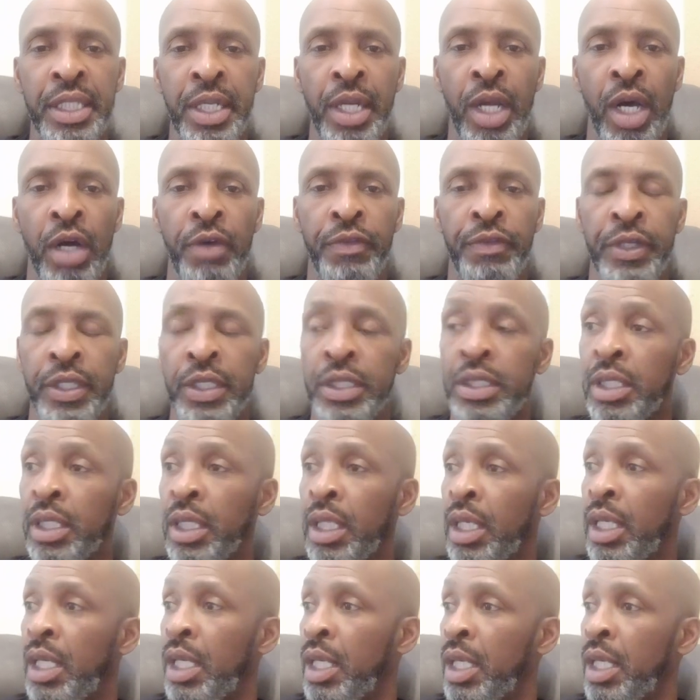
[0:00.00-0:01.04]
in office,
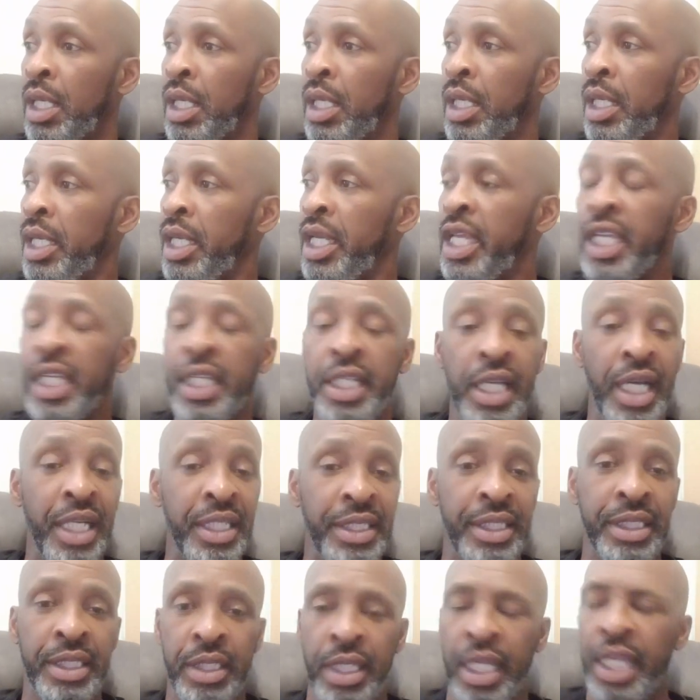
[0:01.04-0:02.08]

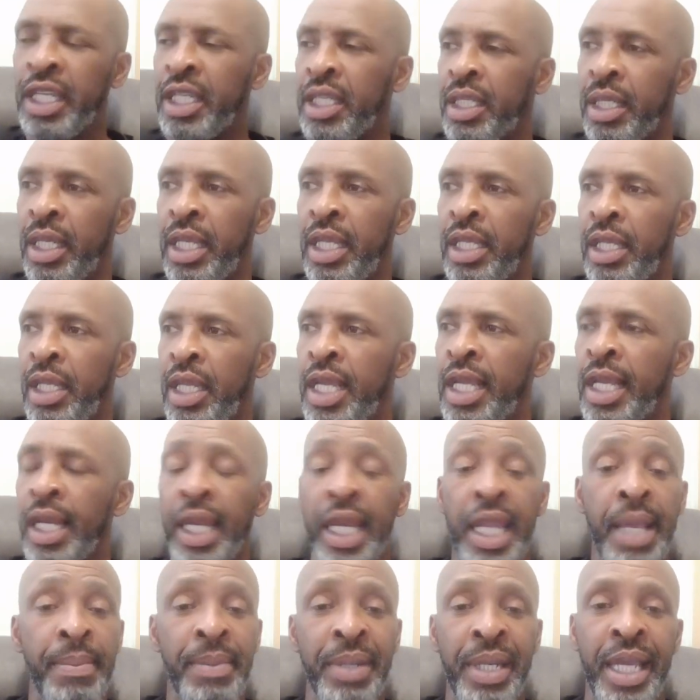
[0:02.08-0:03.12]
he
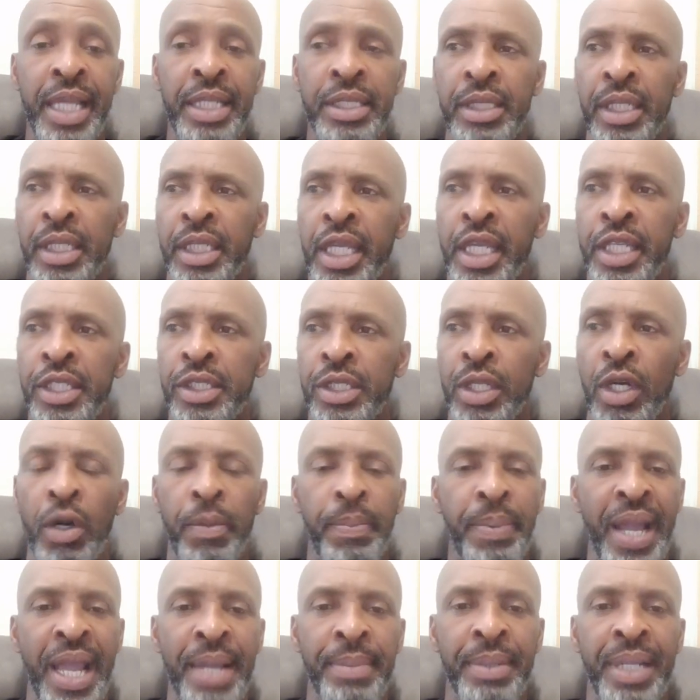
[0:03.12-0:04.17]
eliminates the Keystone
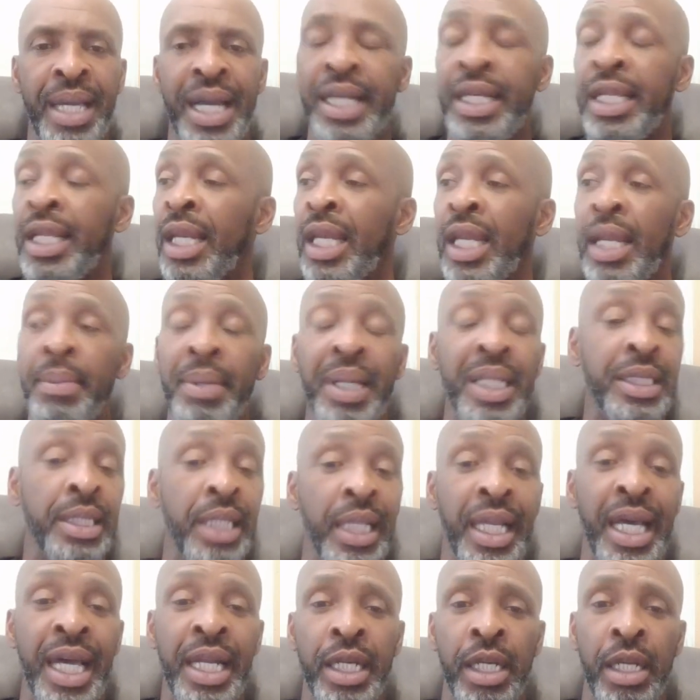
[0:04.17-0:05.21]
Pipeline, he eliminates a
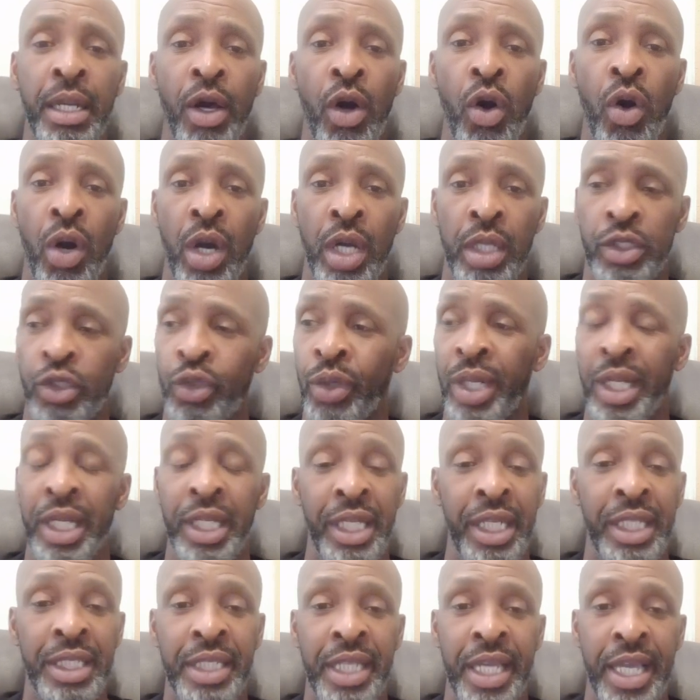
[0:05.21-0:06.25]
lot of the oil
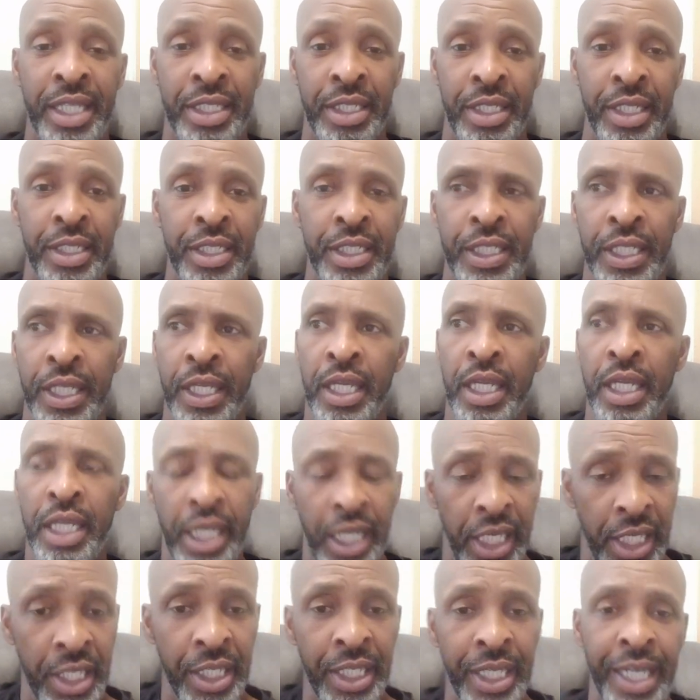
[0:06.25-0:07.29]
drilling in Texas
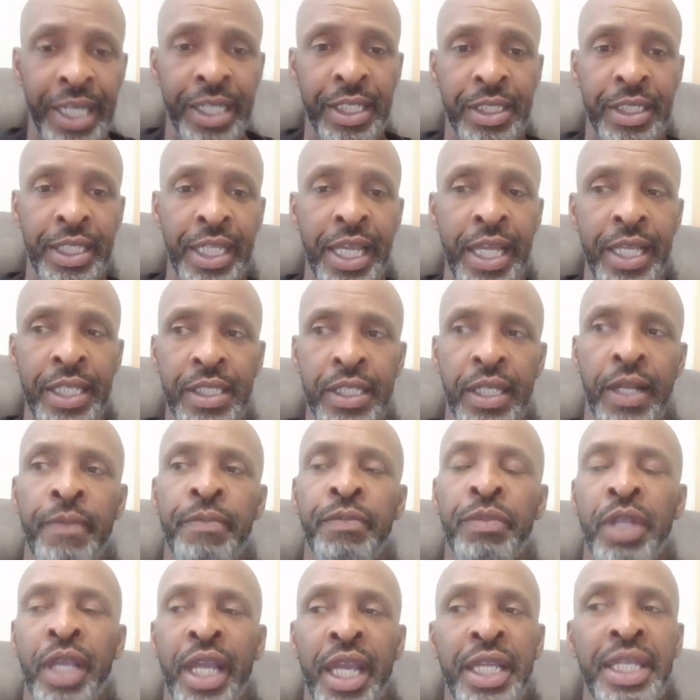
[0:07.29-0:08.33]
in the United States,
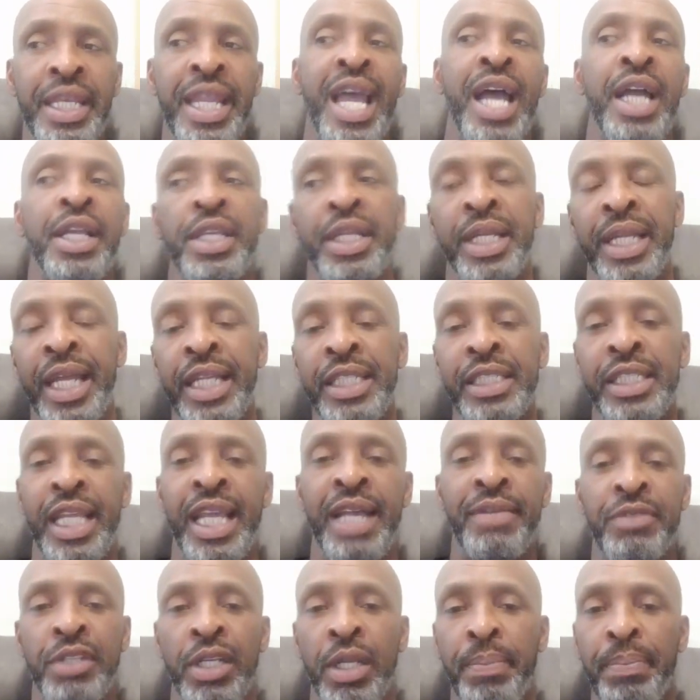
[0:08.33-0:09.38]
and now United States
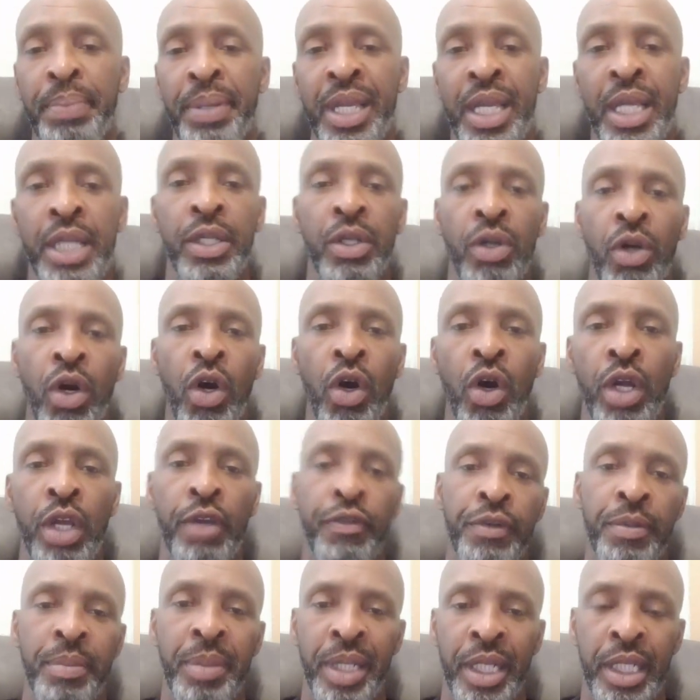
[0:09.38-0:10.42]
have to depend on oil
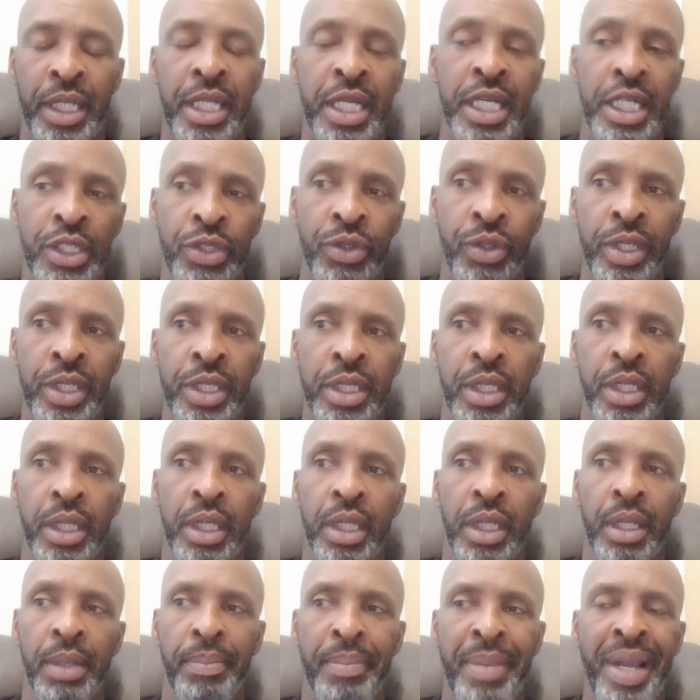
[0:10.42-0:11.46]
from other countries,
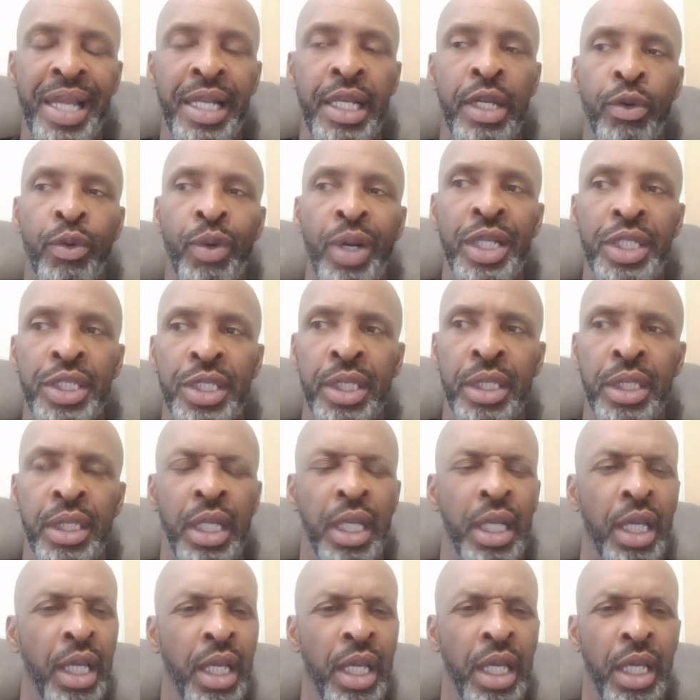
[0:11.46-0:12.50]
mainly Russia.
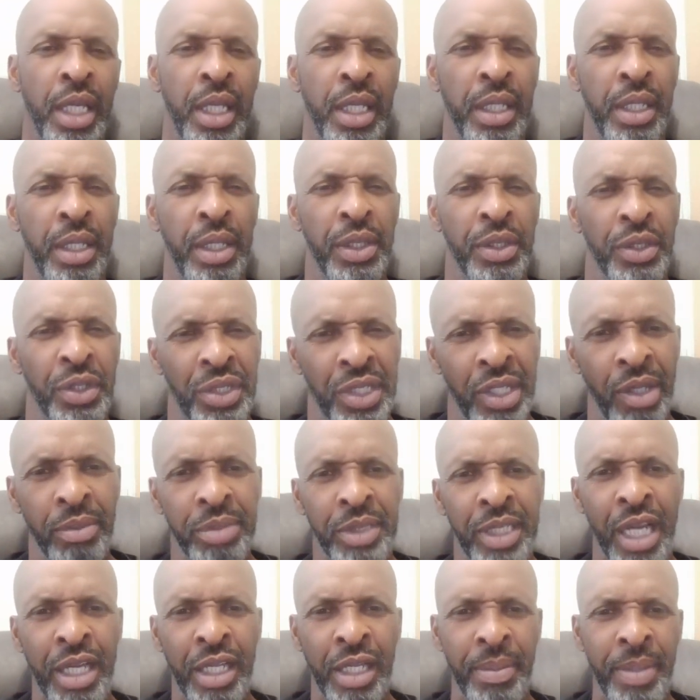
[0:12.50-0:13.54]
You see what I'm
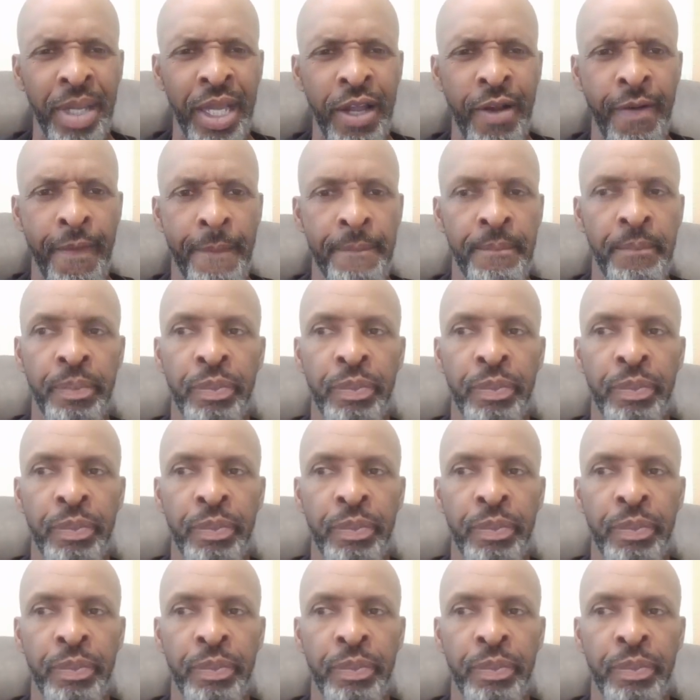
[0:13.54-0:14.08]
talking about?